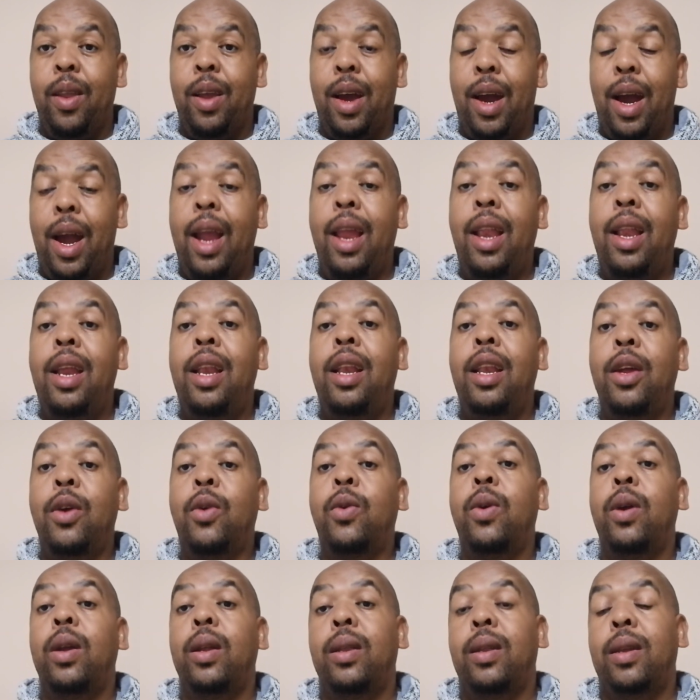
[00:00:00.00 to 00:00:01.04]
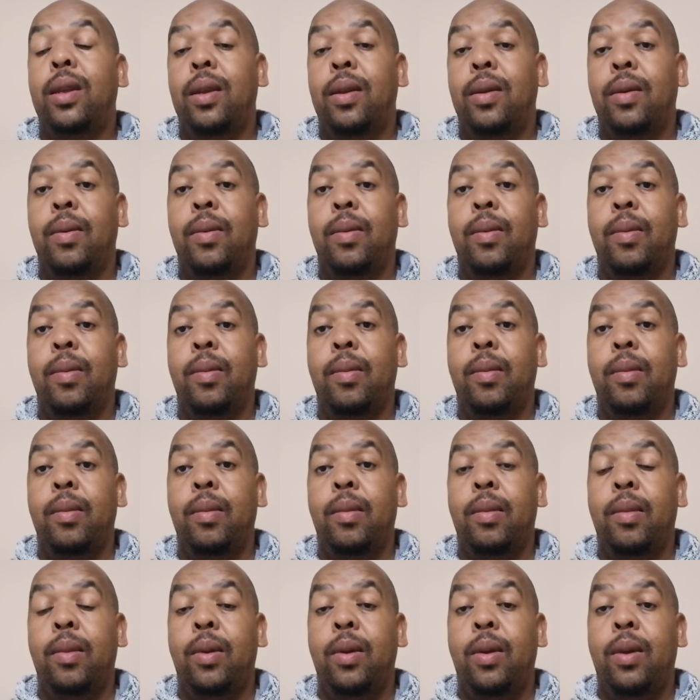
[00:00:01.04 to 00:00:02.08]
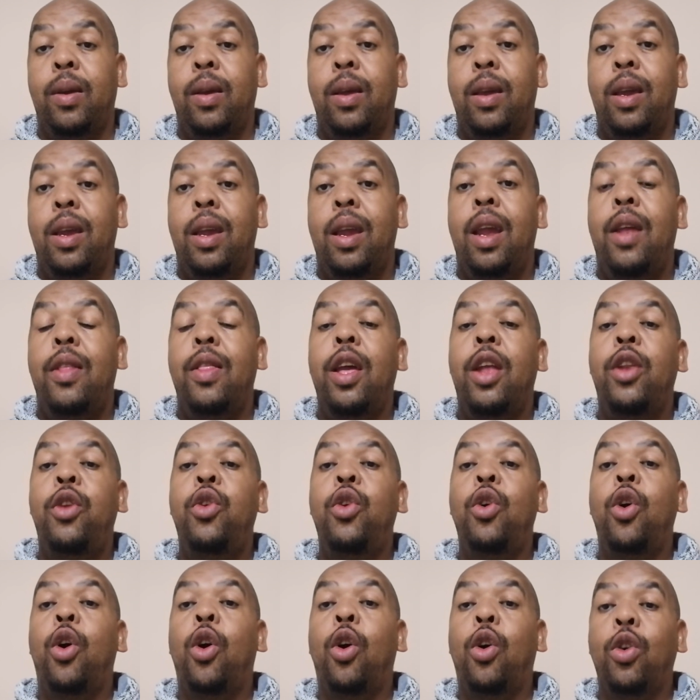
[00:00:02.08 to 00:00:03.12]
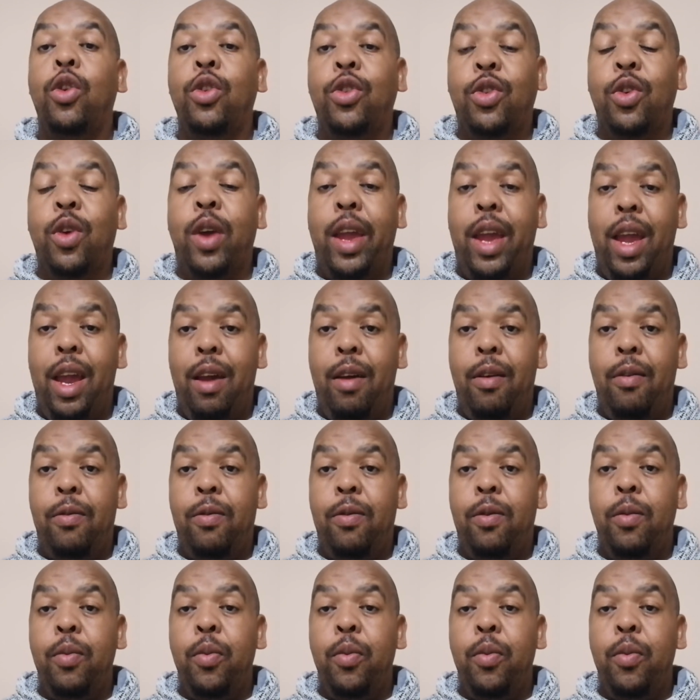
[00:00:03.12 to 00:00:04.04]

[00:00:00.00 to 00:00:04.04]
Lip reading: Highly liquid. And then you also have